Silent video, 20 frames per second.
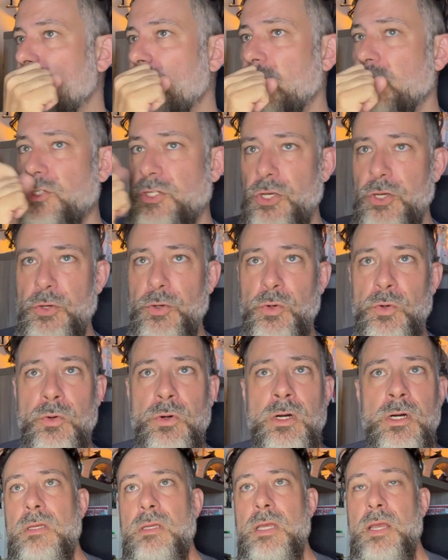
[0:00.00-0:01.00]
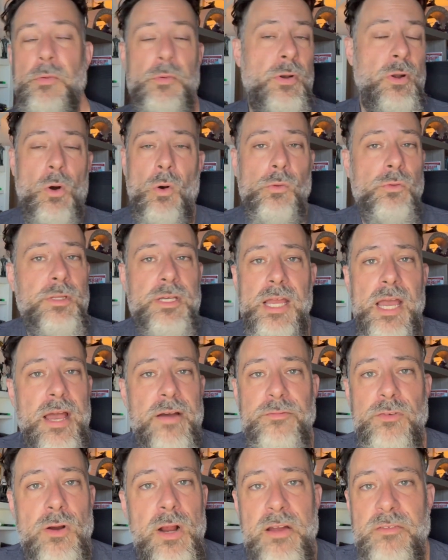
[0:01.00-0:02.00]
2, it would only
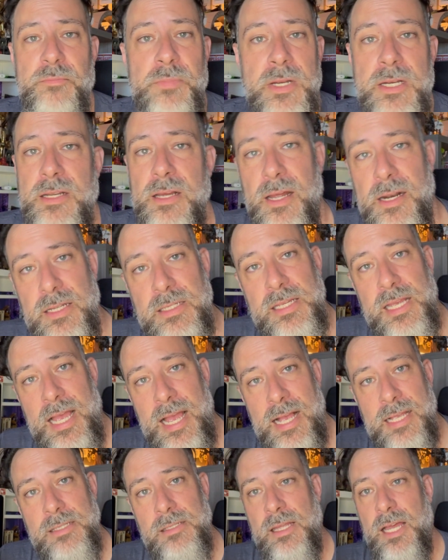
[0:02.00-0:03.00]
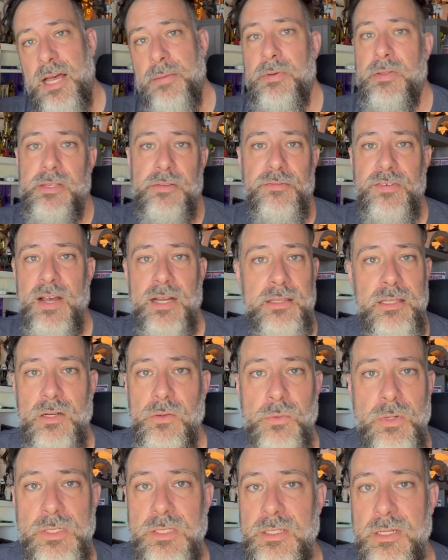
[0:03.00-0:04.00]
ever have been done as a Haslab, and the fact that it
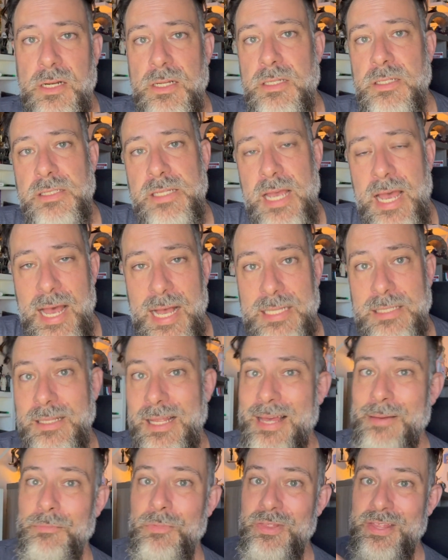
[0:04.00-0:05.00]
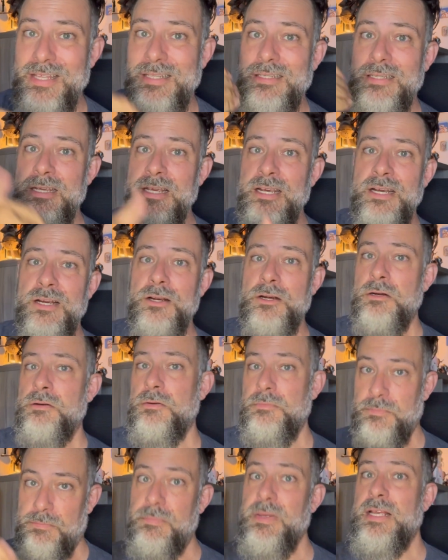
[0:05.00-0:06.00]
wasn't done as a Haslab this
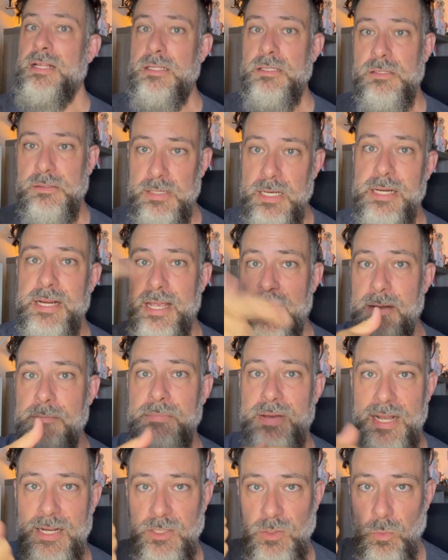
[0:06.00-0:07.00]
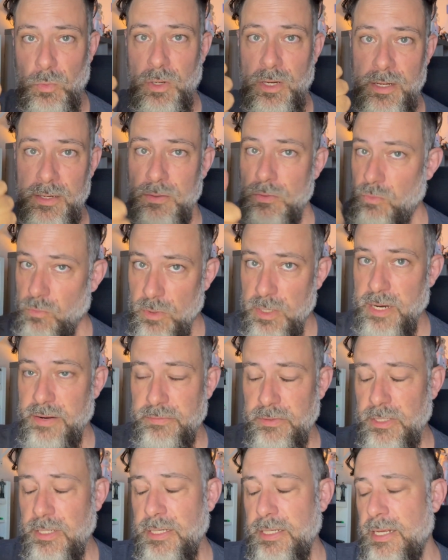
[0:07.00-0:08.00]
year means, again, back to 1, we're
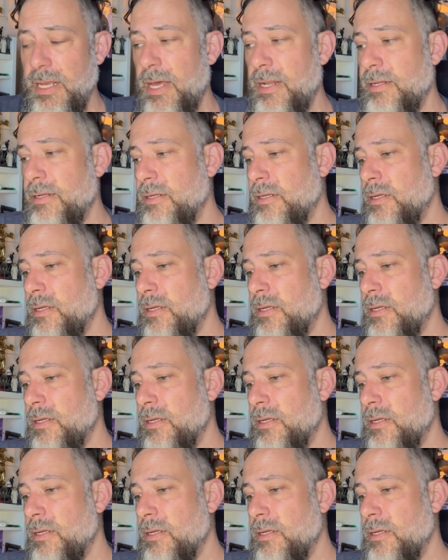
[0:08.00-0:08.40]
never going to get it.